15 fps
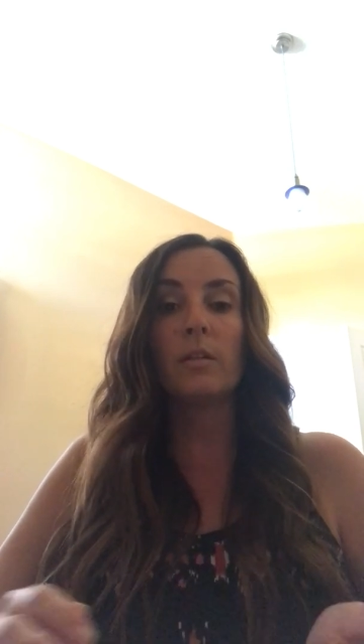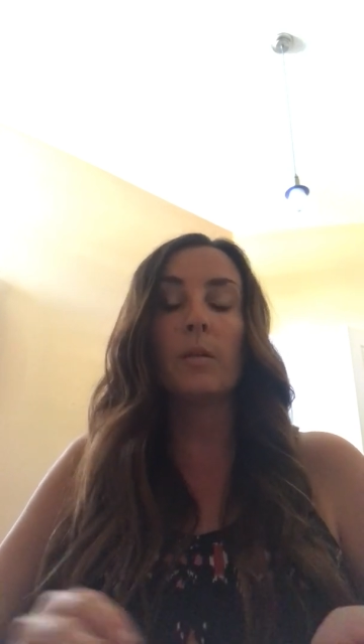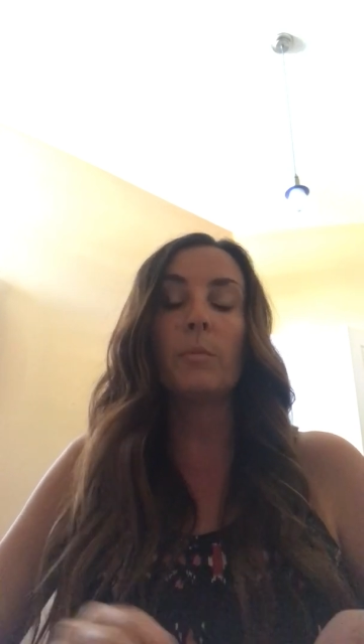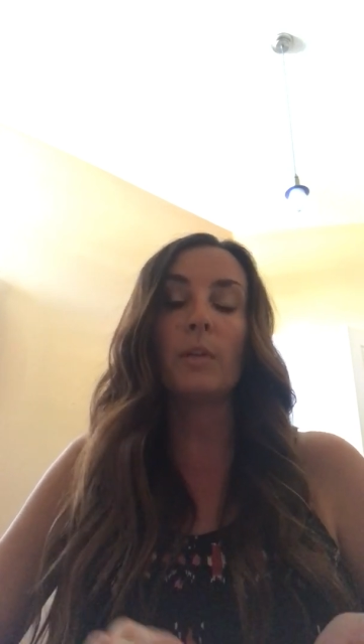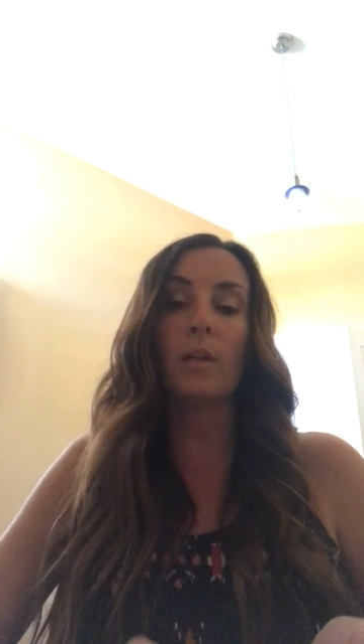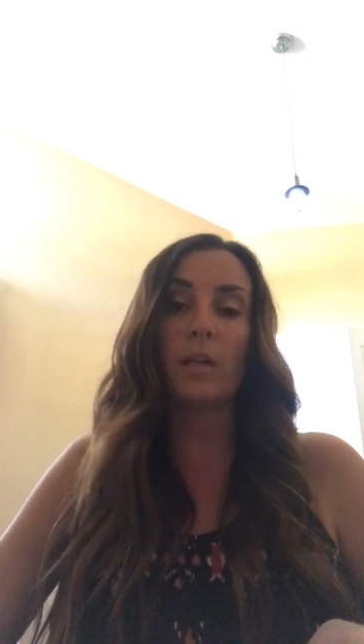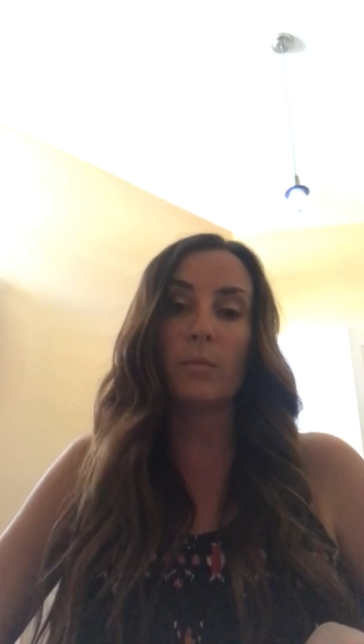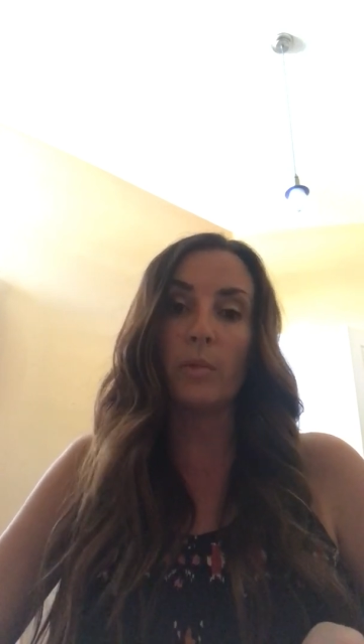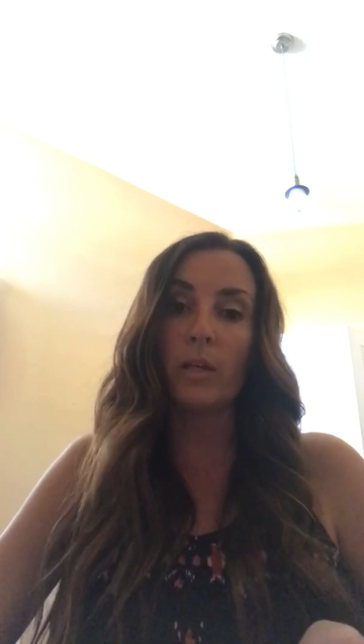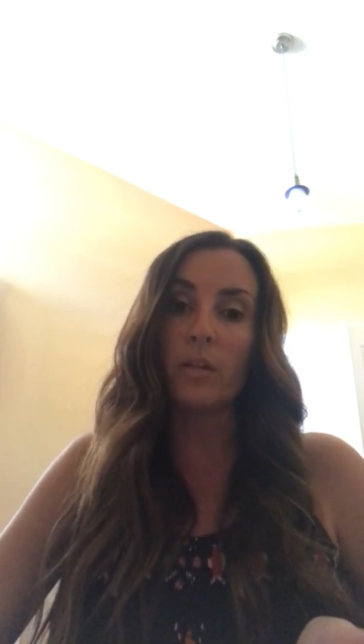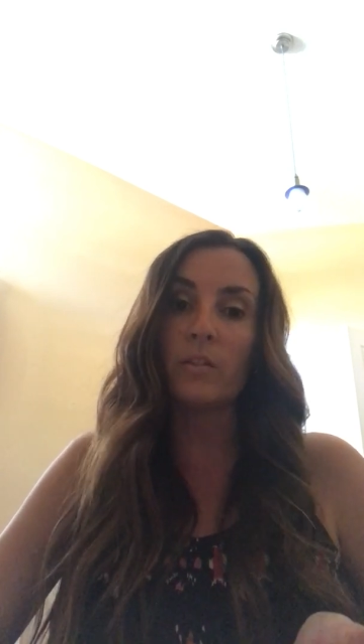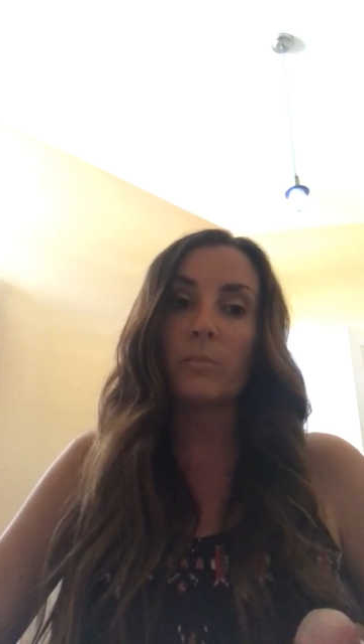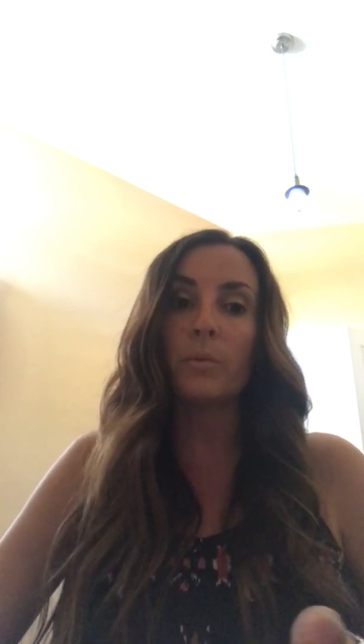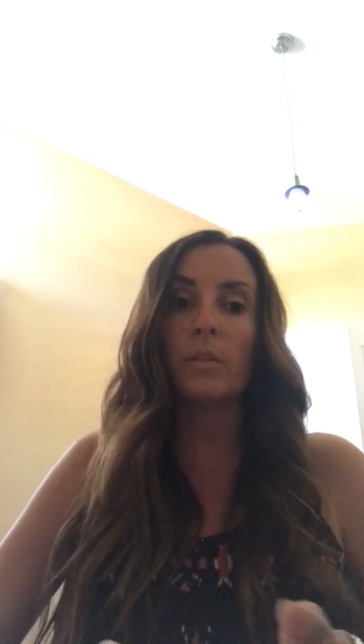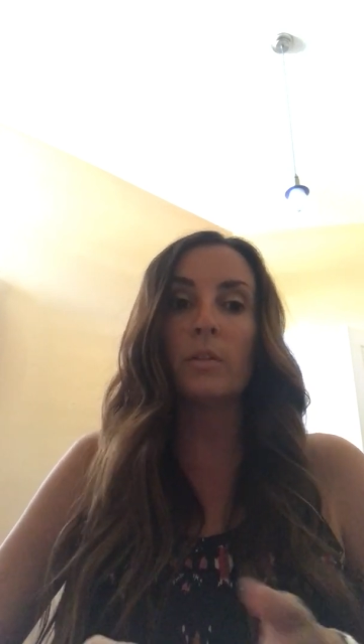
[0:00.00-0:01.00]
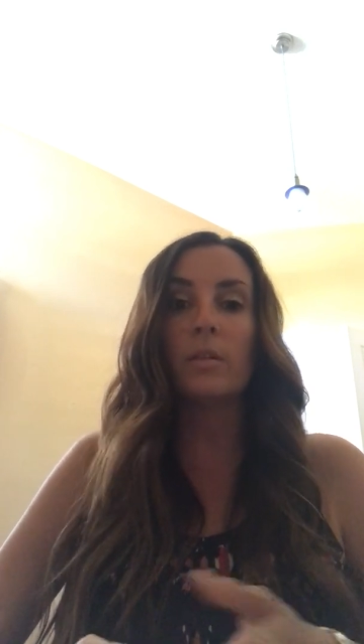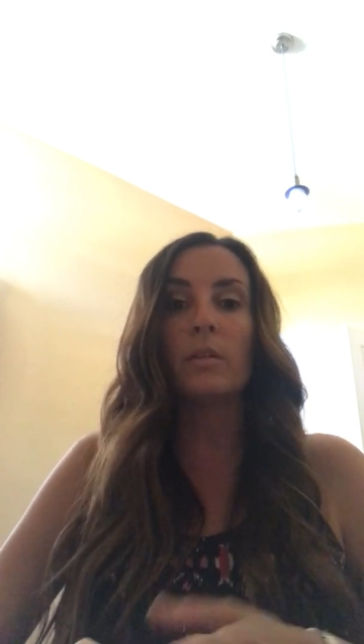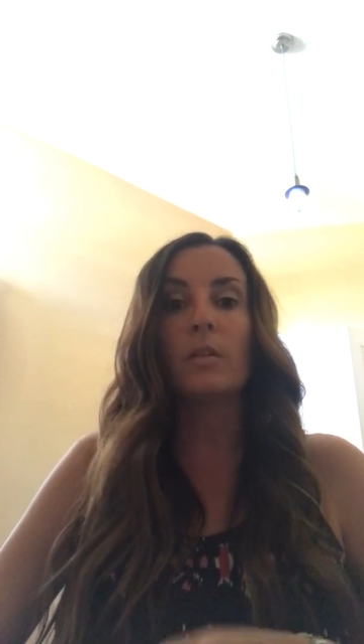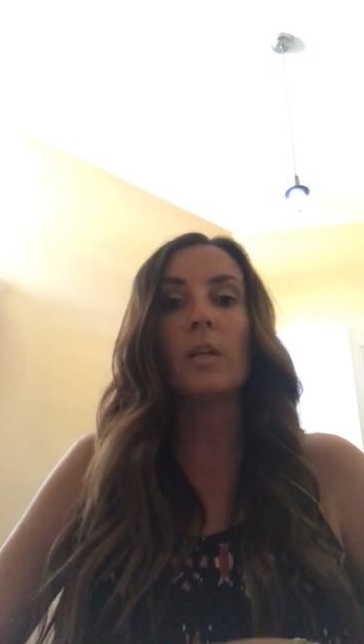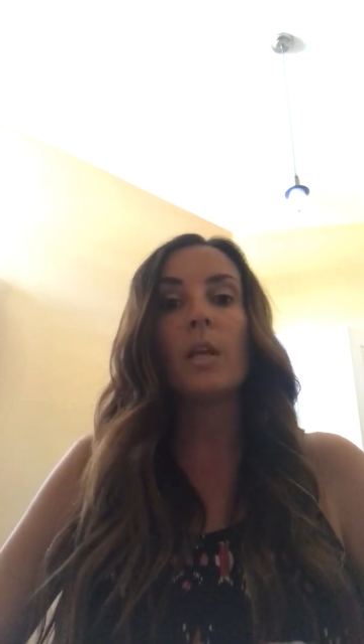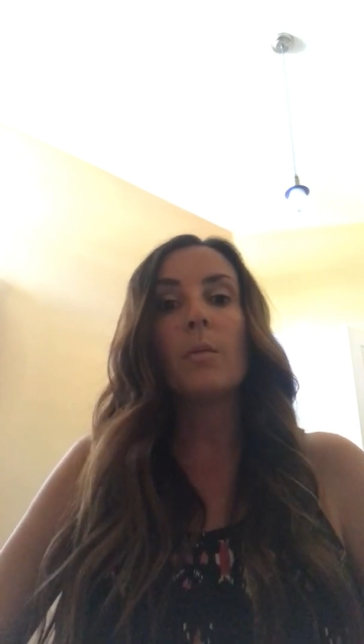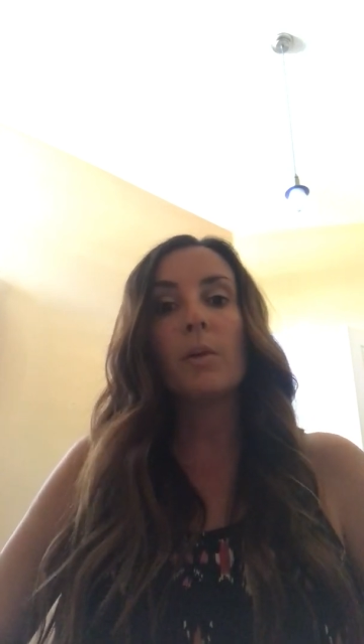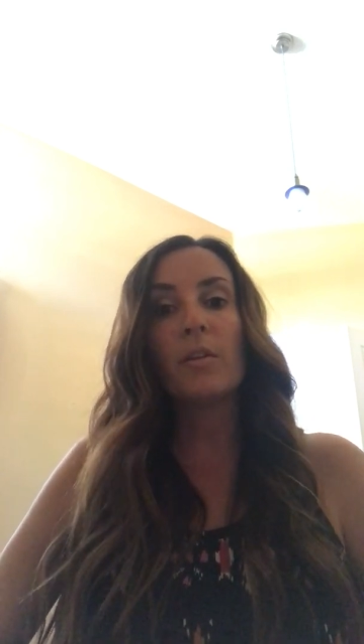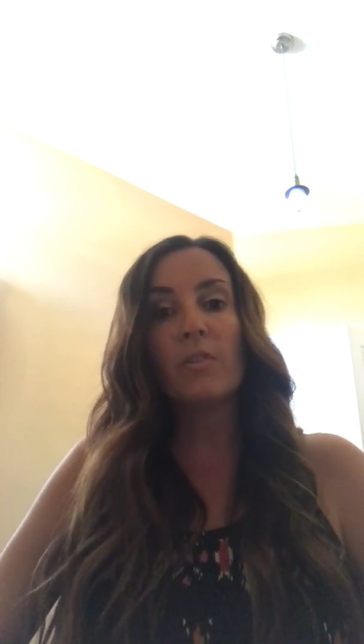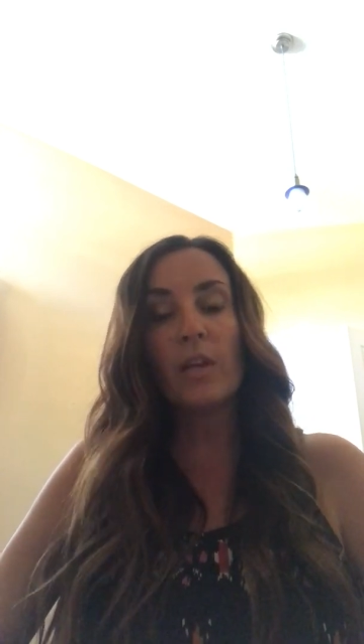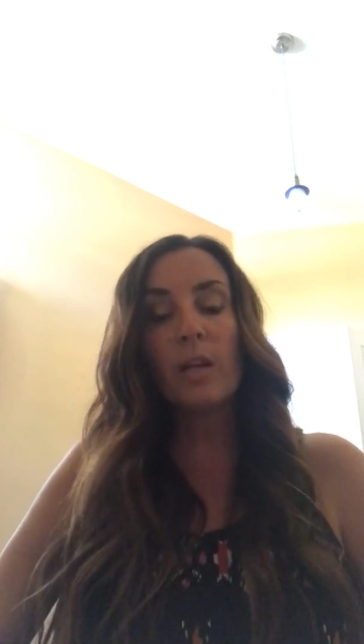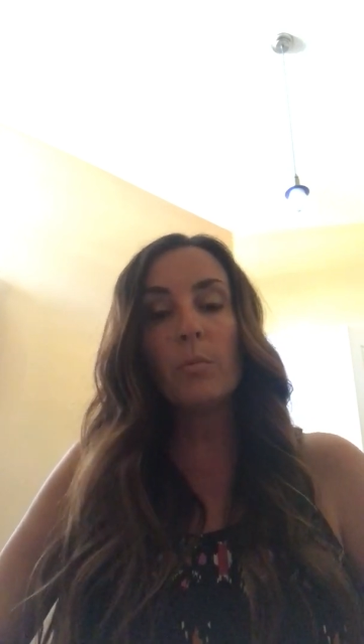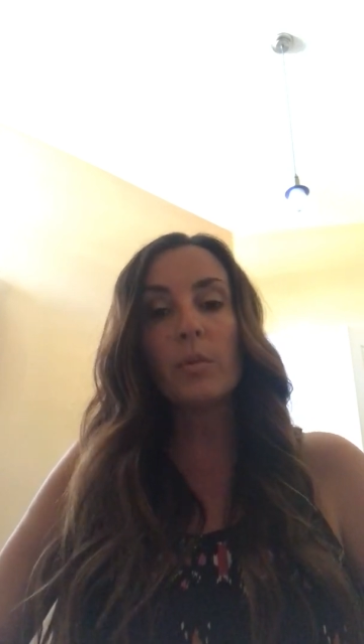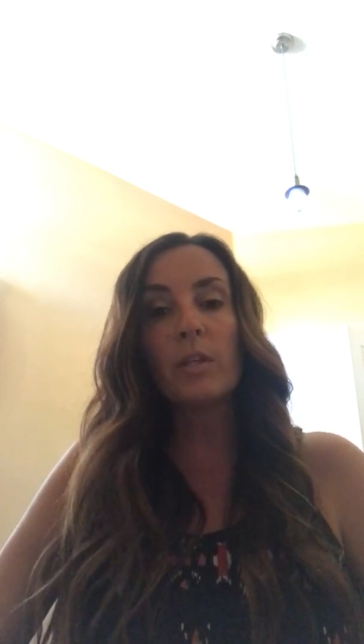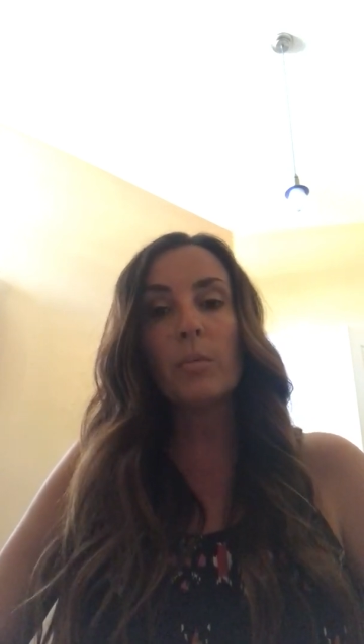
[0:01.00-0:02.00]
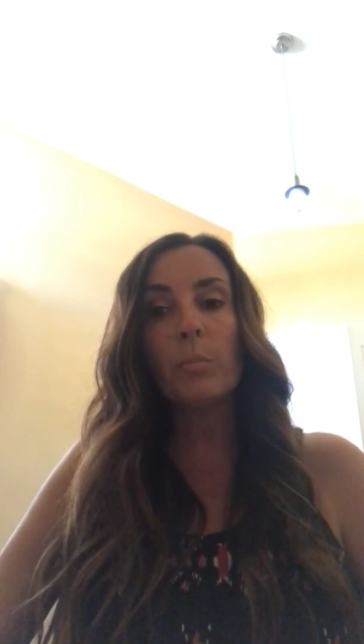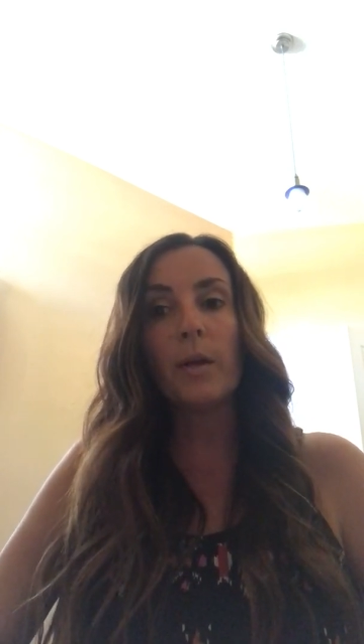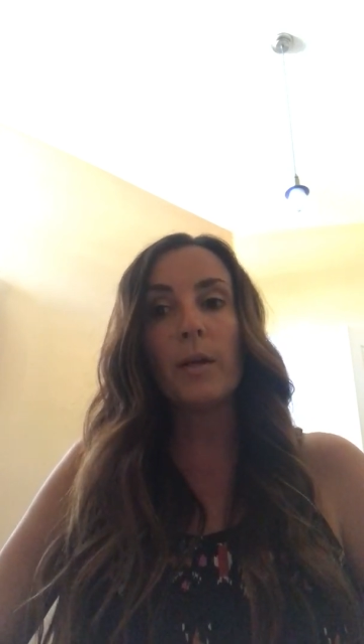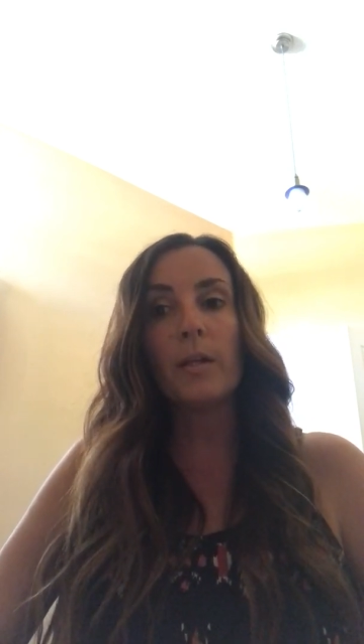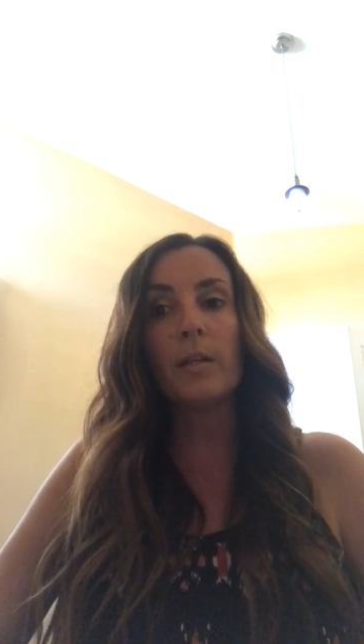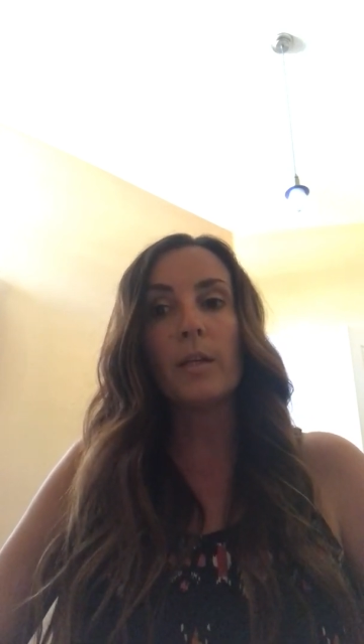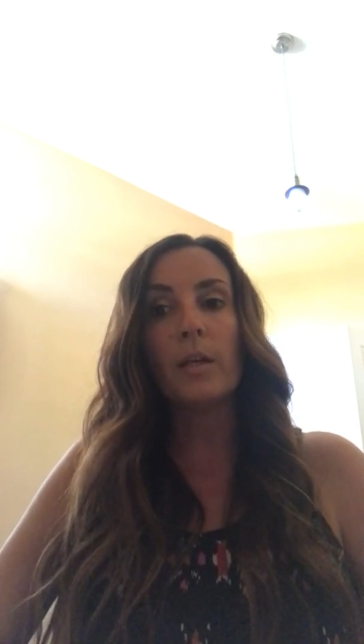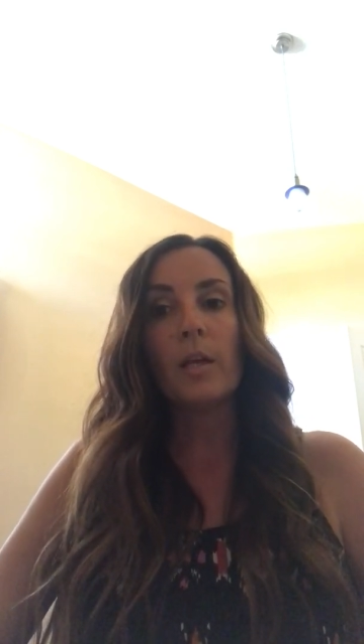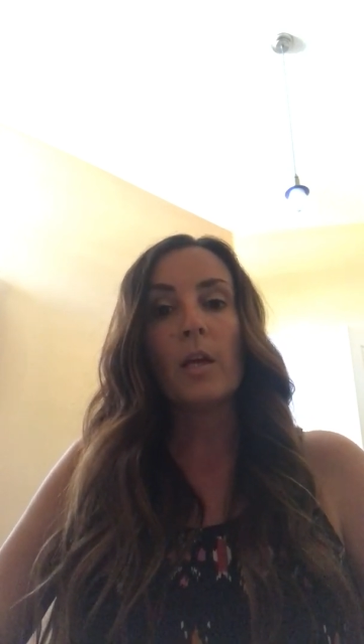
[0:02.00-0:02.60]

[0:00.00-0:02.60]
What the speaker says: I mean, I had my husband and my family, but